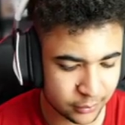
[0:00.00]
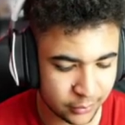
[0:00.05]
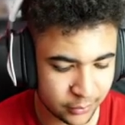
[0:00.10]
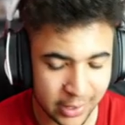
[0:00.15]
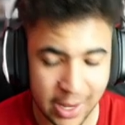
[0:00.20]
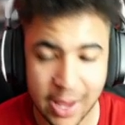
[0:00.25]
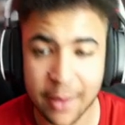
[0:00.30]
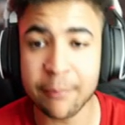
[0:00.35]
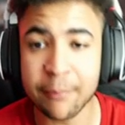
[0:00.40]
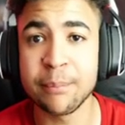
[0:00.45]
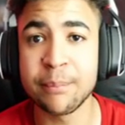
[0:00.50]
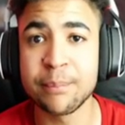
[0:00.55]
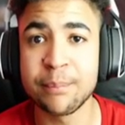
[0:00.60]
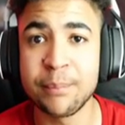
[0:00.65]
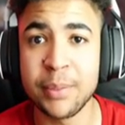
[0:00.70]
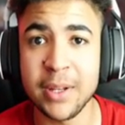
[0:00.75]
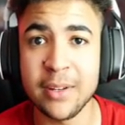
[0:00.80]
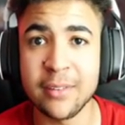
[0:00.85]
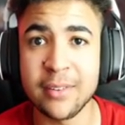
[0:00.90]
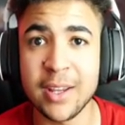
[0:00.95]
With that
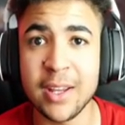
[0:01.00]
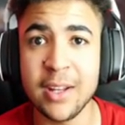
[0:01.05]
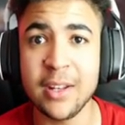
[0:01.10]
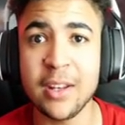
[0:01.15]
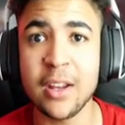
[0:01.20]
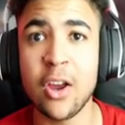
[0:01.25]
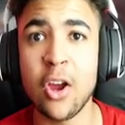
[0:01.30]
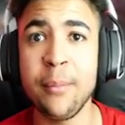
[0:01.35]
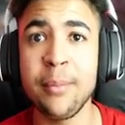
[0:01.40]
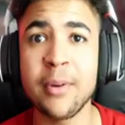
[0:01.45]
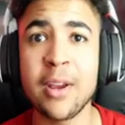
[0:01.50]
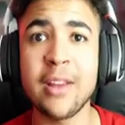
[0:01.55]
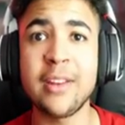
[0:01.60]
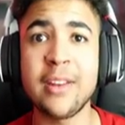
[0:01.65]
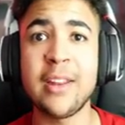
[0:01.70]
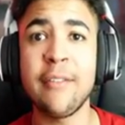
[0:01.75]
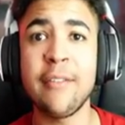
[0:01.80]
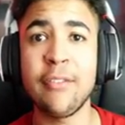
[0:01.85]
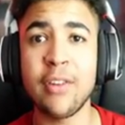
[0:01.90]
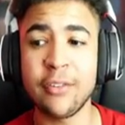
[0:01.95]
being said, I hope you guys
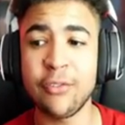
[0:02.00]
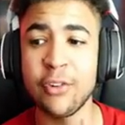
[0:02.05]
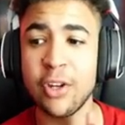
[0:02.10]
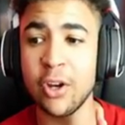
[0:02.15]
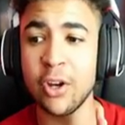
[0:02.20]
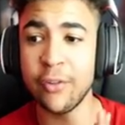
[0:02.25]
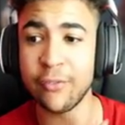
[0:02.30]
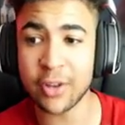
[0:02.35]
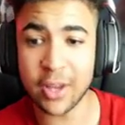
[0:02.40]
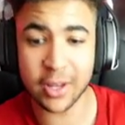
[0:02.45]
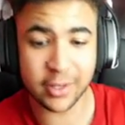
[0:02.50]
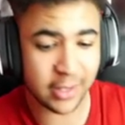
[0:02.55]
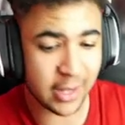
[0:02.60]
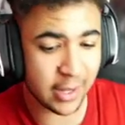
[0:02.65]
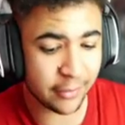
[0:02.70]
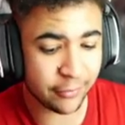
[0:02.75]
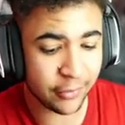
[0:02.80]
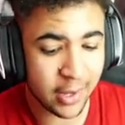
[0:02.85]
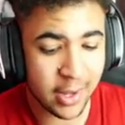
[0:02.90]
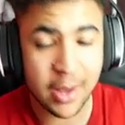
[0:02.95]
have liked this video. If you guys
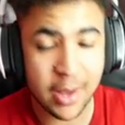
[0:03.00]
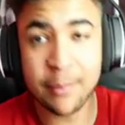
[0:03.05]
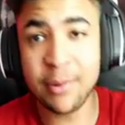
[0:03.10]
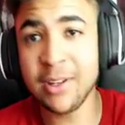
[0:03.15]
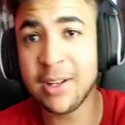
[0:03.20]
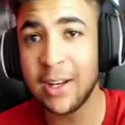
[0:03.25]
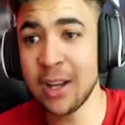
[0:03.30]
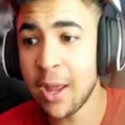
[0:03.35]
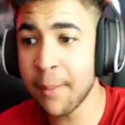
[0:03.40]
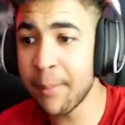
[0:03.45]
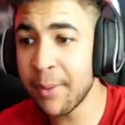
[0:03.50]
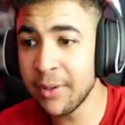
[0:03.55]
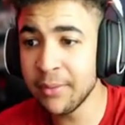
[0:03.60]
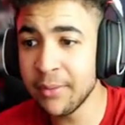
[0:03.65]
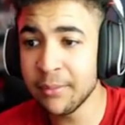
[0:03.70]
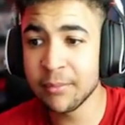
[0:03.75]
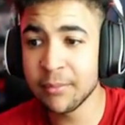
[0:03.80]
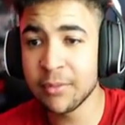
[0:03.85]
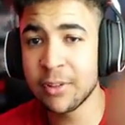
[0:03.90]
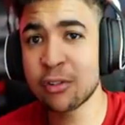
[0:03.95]
have, please hit the like button,
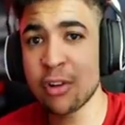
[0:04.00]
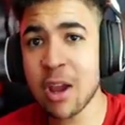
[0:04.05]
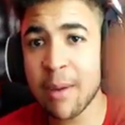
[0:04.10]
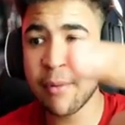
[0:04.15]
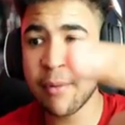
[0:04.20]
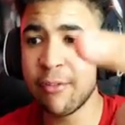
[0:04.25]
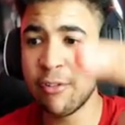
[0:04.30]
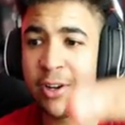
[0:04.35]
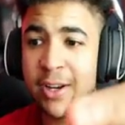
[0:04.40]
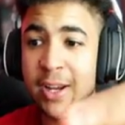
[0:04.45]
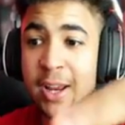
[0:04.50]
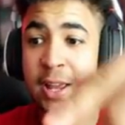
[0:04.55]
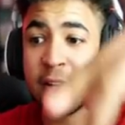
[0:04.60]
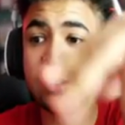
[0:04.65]
subscribe already.